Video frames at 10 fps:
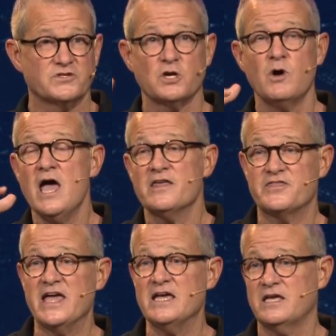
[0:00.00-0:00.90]
So
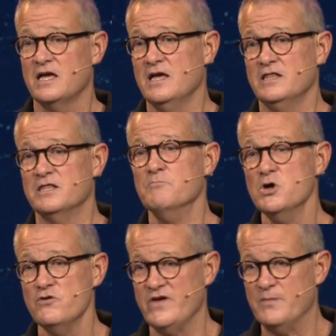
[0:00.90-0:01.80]
think the
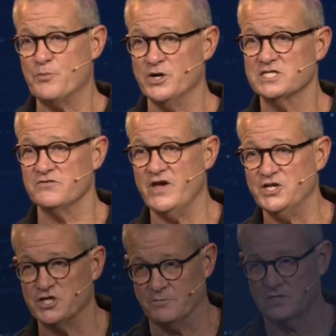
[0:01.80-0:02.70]
movie Prince of
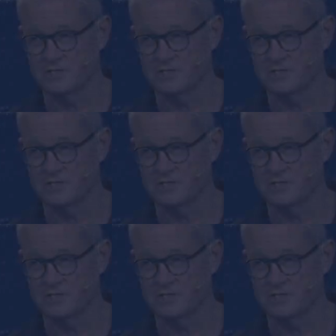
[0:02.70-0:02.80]
Egypt.